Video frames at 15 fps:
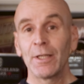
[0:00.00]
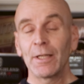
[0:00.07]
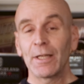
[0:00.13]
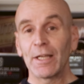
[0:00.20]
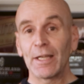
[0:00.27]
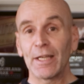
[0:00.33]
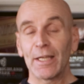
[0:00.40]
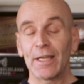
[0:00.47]

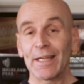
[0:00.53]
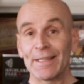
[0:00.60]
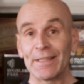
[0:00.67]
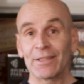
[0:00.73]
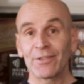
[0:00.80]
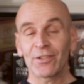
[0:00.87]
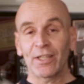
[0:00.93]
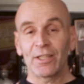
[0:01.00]
and
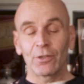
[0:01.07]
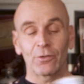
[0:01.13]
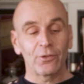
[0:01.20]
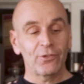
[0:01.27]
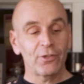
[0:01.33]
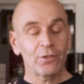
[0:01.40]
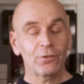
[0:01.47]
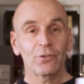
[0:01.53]
inside it
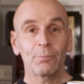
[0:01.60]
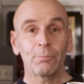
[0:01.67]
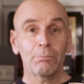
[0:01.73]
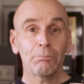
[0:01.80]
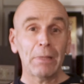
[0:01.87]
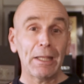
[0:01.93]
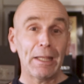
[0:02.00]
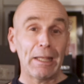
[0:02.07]
goes
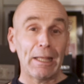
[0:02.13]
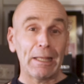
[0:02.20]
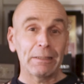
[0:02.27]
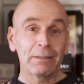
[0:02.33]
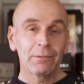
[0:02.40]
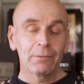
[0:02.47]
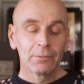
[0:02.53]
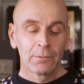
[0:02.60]

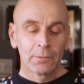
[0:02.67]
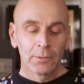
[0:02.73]
bang!